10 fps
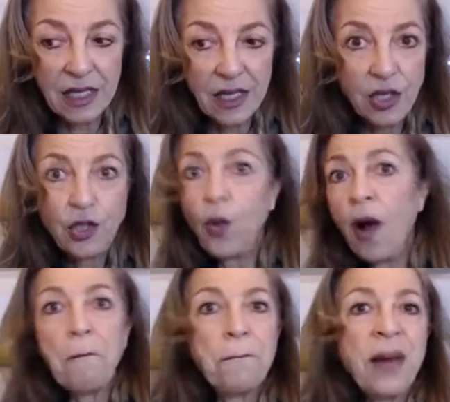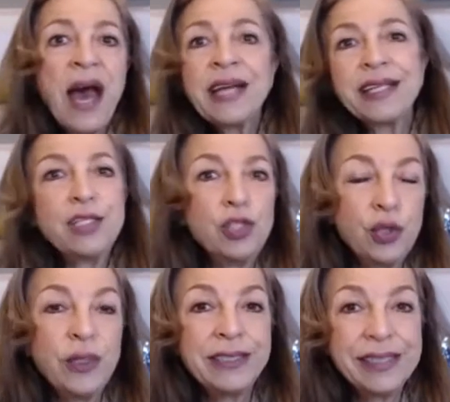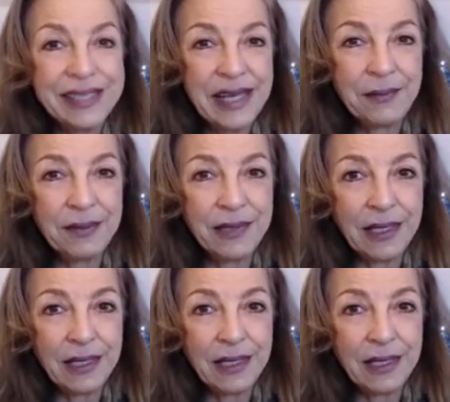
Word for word: you are back in doing the same thing